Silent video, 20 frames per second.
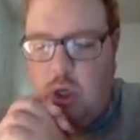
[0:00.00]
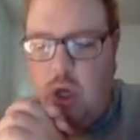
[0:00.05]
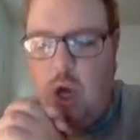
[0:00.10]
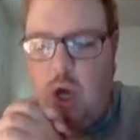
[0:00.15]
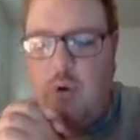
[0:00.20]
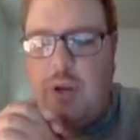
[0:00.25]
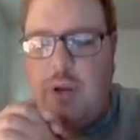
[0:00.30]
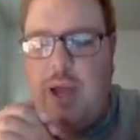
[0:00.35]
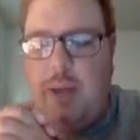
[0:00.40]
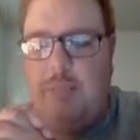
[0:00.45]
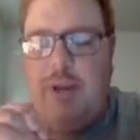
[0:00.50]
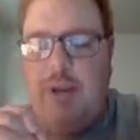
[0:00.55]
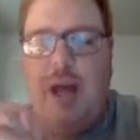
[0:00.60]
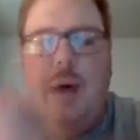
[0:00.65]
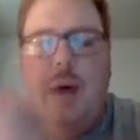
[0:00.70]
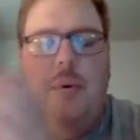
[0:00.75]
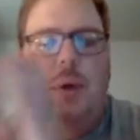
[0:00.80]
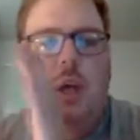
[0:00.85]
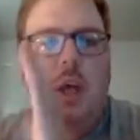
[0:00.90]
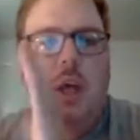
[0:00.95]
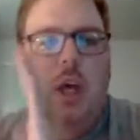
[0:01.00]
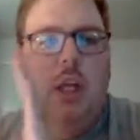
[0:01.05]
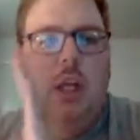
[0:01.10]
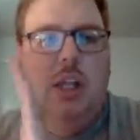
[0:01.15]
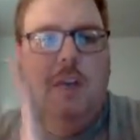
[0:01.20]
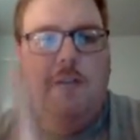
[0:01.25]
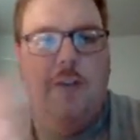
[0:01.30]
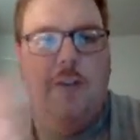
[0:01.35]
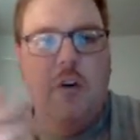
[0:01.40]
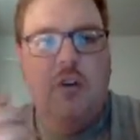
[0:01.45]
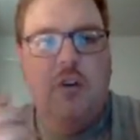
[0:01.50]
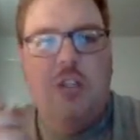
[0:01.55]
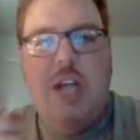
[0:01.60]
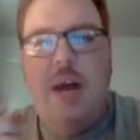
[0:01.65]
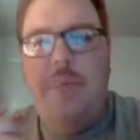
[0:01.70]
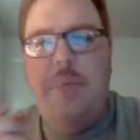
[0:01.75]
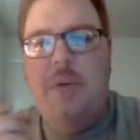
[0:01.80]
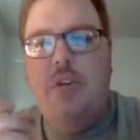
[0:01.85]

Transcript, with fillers: Okay, now, the first half of